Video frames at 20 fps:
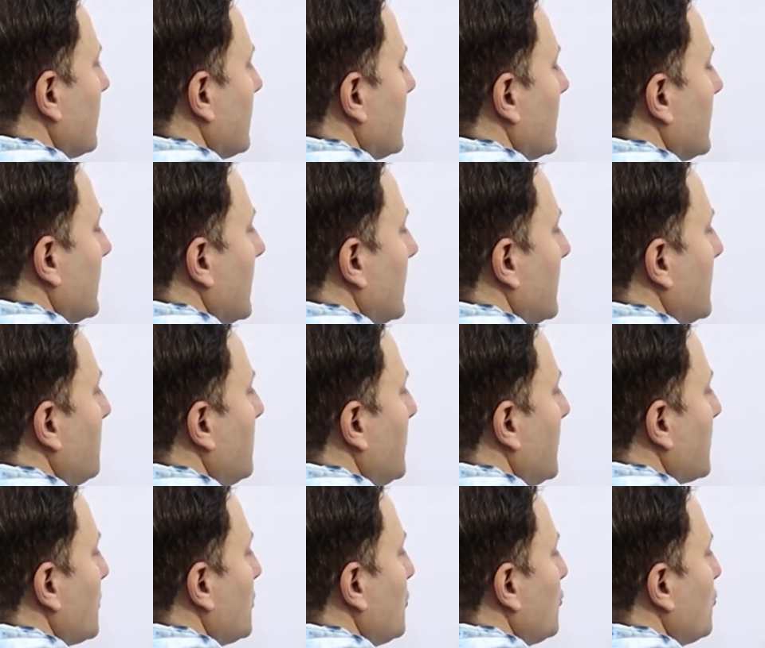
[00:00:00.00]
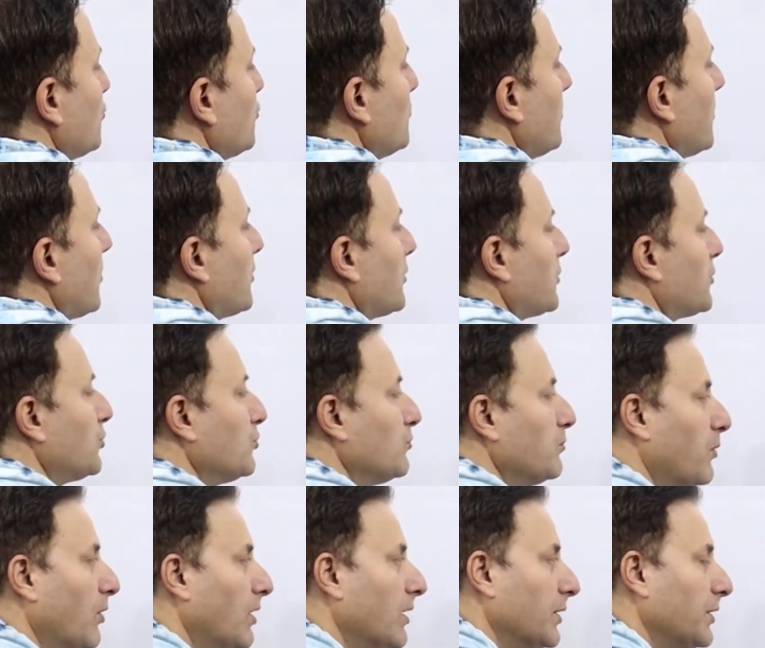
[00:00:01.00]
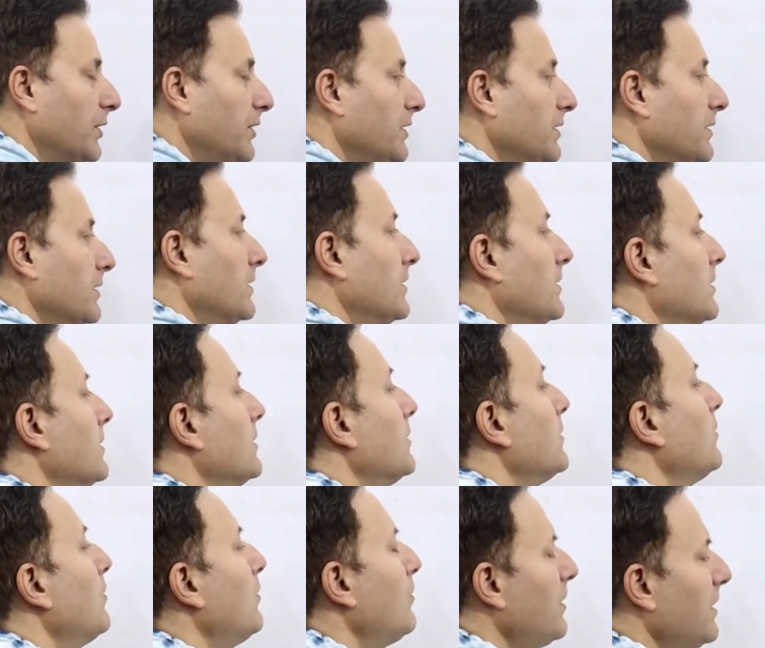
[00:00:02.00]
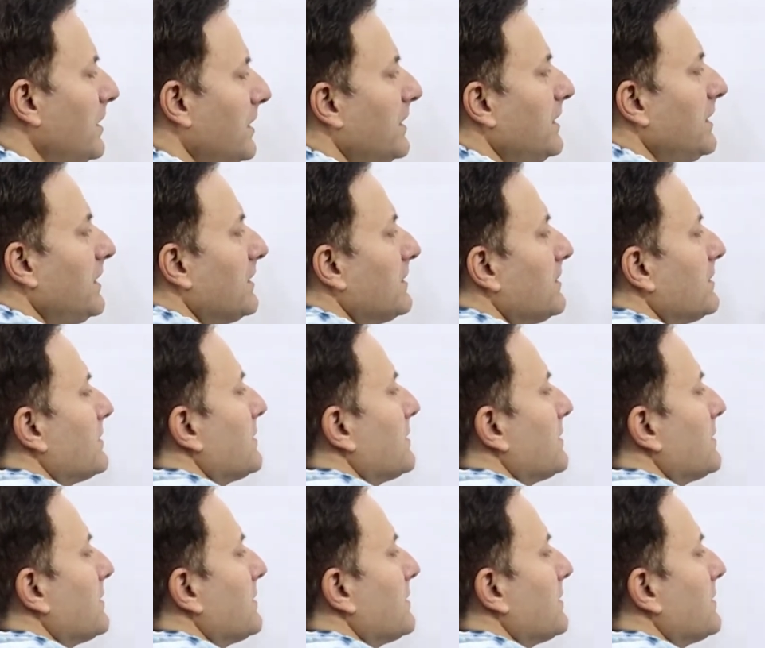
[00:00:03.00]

let it be a cube or a cuboid or any other